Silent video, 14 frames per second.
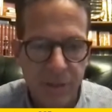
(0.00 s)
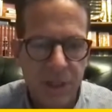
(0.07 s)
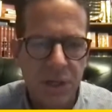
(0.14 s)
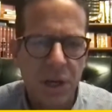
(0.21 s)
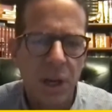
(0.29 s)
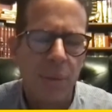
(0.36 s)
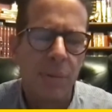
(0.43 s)

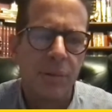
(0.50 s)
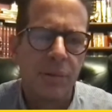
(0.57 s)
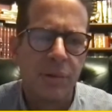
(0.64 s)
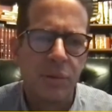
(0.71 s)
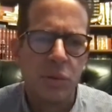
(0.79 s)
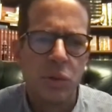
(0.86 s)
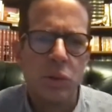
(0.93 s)
venture capital
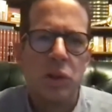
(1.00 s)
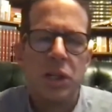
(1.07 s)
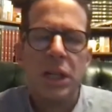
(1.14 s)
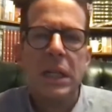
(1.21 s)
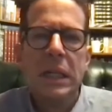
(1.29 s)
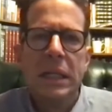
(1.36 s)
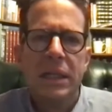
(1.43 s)
firms were
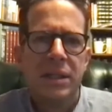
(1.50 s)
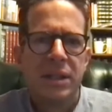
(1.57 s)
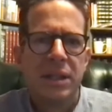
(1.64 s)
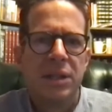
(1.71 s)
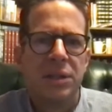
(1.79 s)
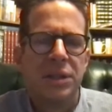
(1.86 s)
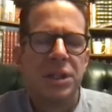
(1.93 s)
routinely
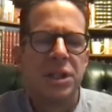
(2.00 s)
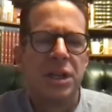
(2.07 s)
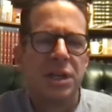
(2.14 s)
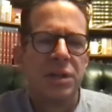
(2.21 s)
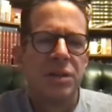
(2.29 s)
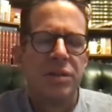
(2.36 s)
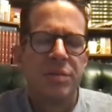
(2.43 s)
single-digit
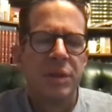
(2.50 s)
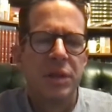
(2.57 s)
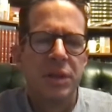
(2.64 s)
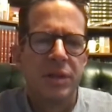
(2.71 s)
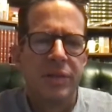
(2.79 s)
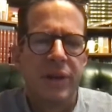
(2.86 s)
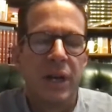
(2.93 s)
hundreds of
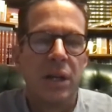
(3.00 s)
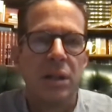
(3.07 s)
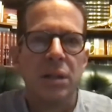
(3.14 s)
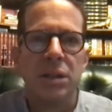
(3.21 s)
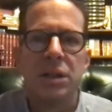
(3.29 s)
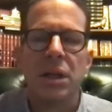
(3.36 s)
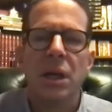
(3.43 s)
millions of
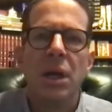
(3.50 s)
dollars.